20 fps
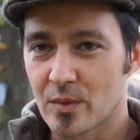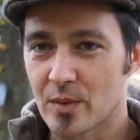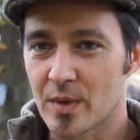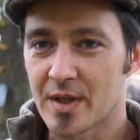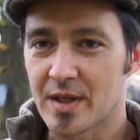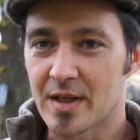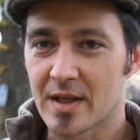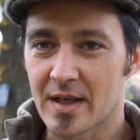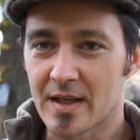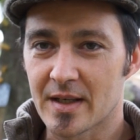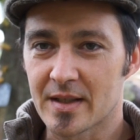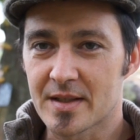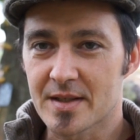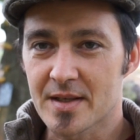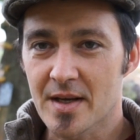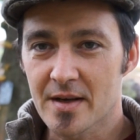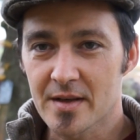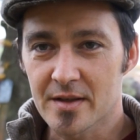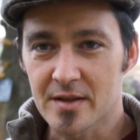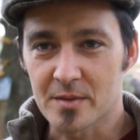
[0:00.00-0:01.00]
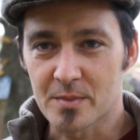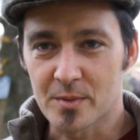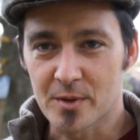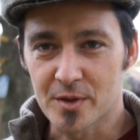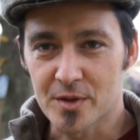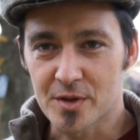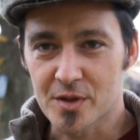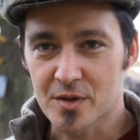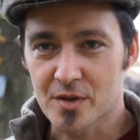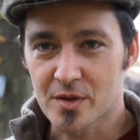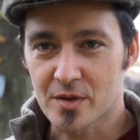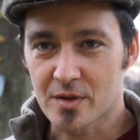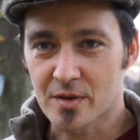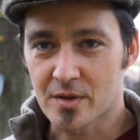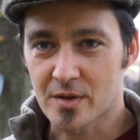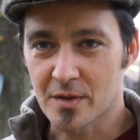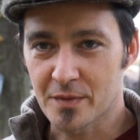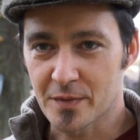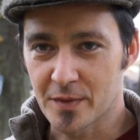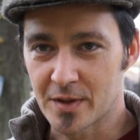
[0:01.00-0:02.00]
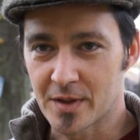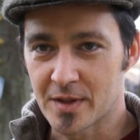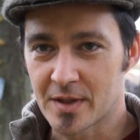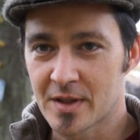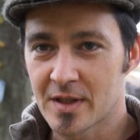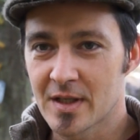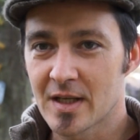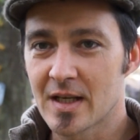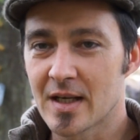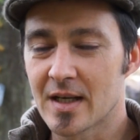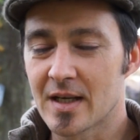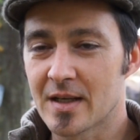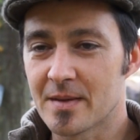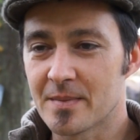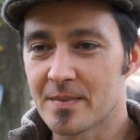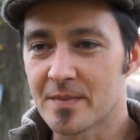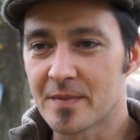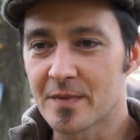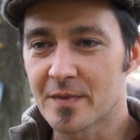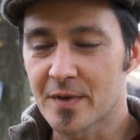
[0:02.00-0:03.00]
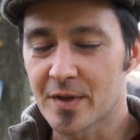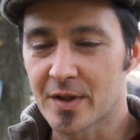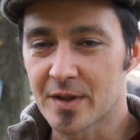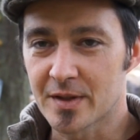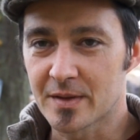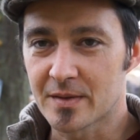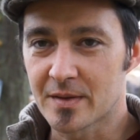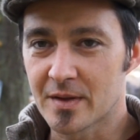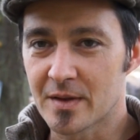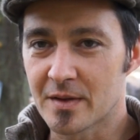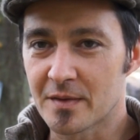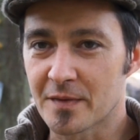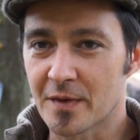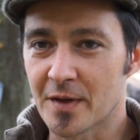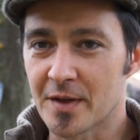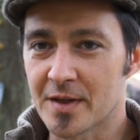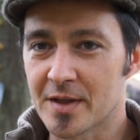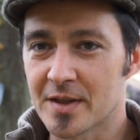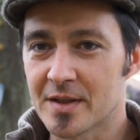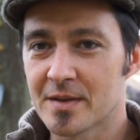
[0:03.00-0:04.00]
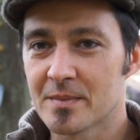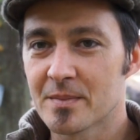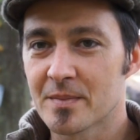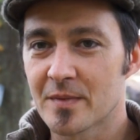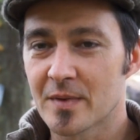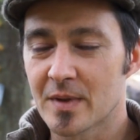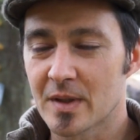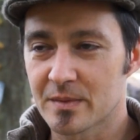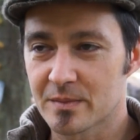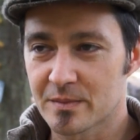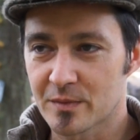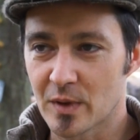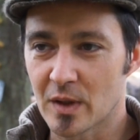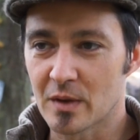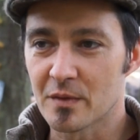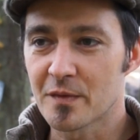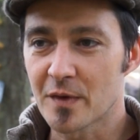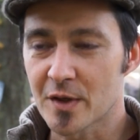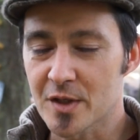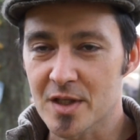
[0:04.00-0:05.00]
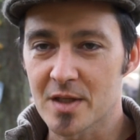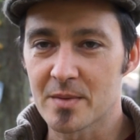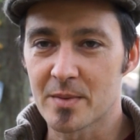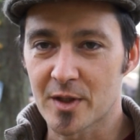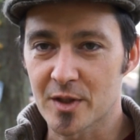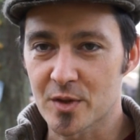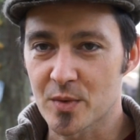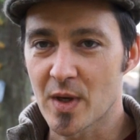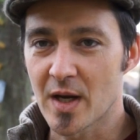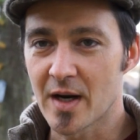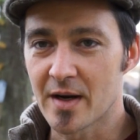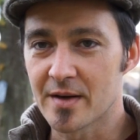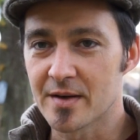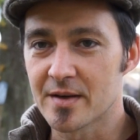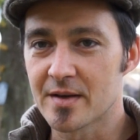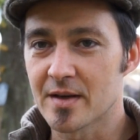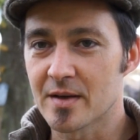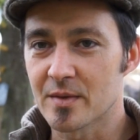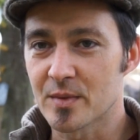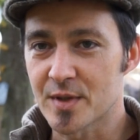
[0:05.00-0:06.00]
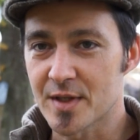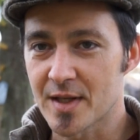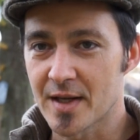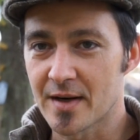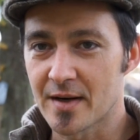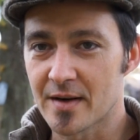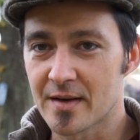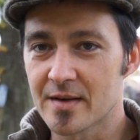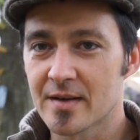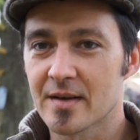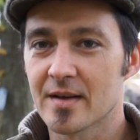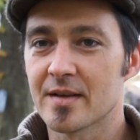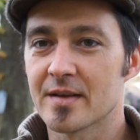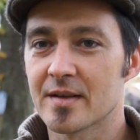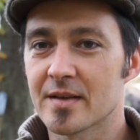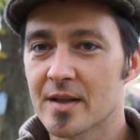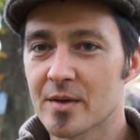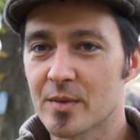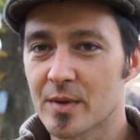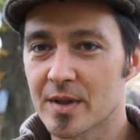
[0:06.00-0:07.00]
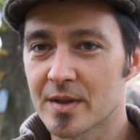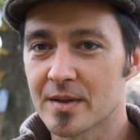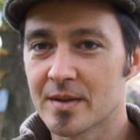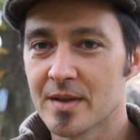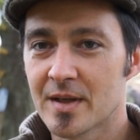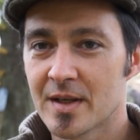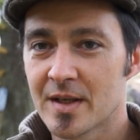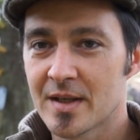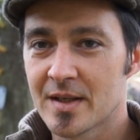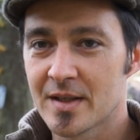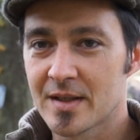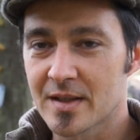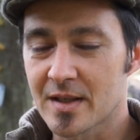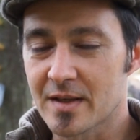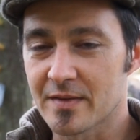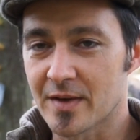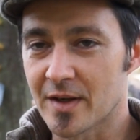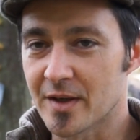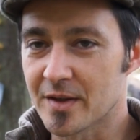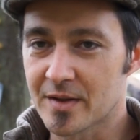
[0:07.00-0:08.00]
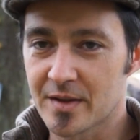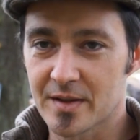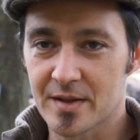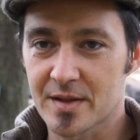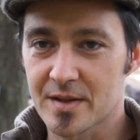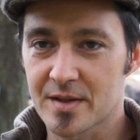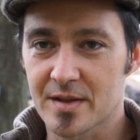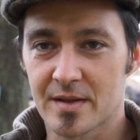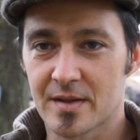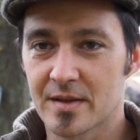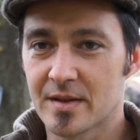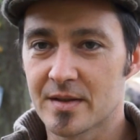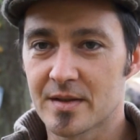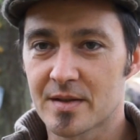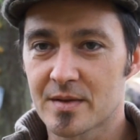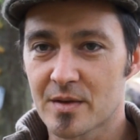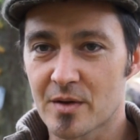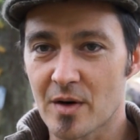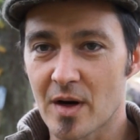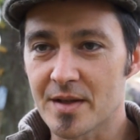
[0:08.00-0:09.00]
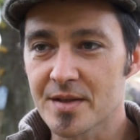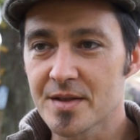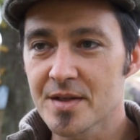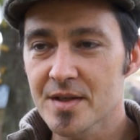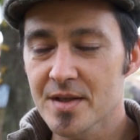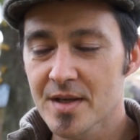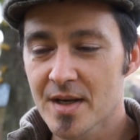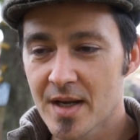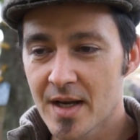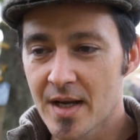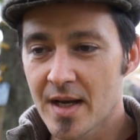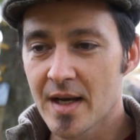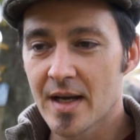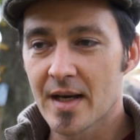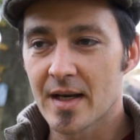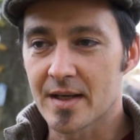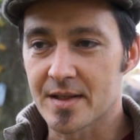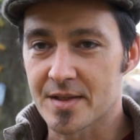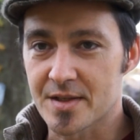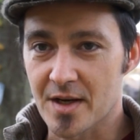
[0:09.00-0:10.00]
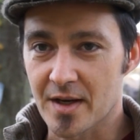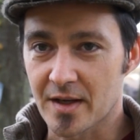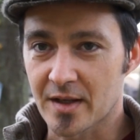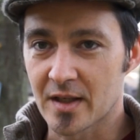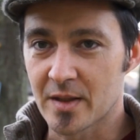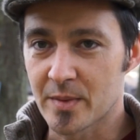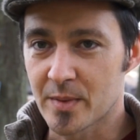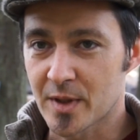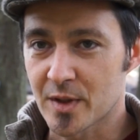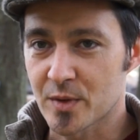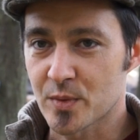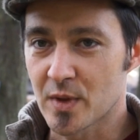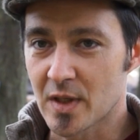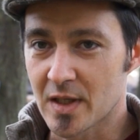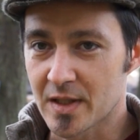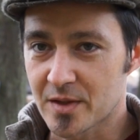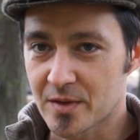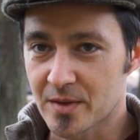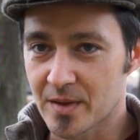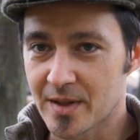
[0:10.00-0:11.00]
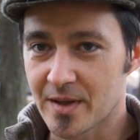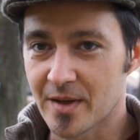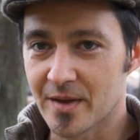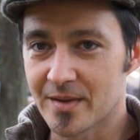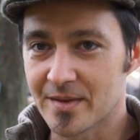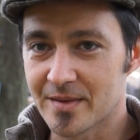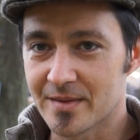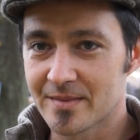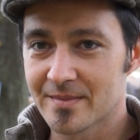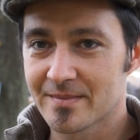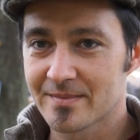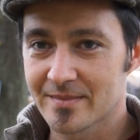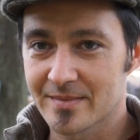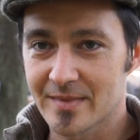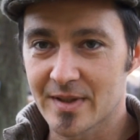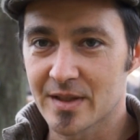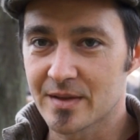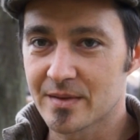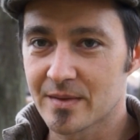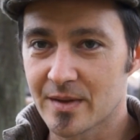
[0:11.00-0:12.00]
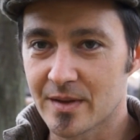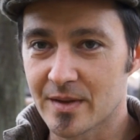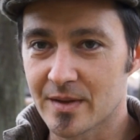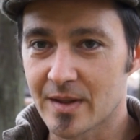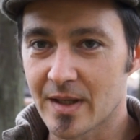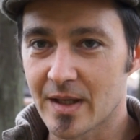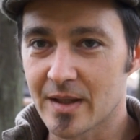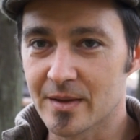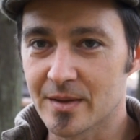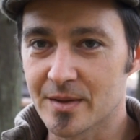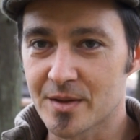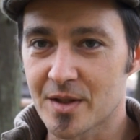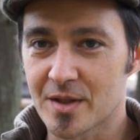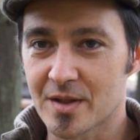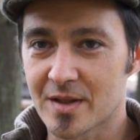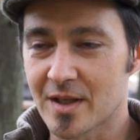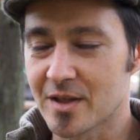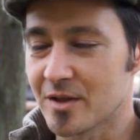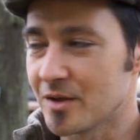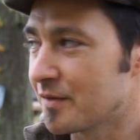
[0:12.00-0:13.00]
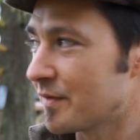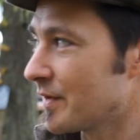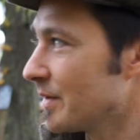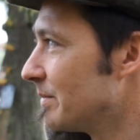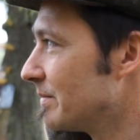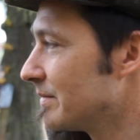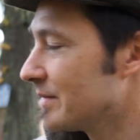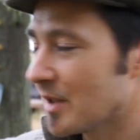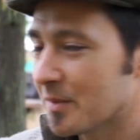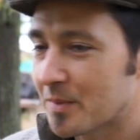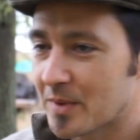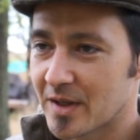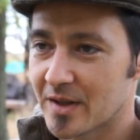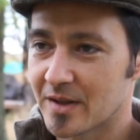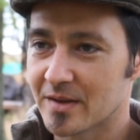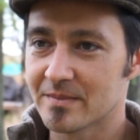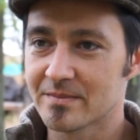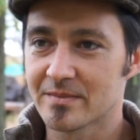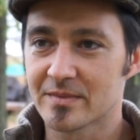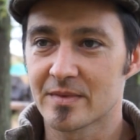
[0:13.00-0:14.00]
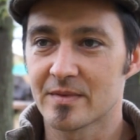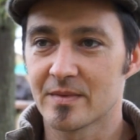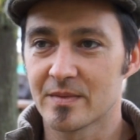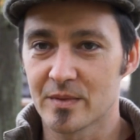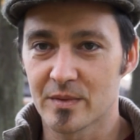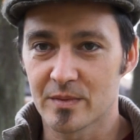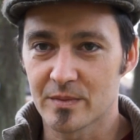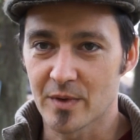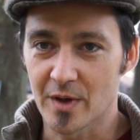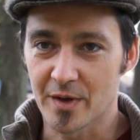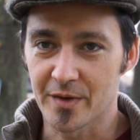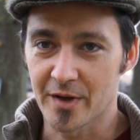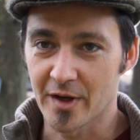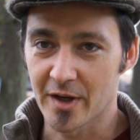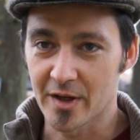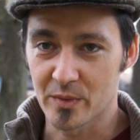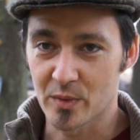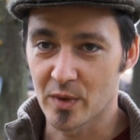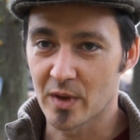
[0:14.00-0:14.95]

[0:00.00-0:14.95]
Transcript: We decided to approach Griffin for the funding, well, firstly because we heard it was there and that they were giving out these grants, and secondly because we're literally on, the hills continue from up here, run down.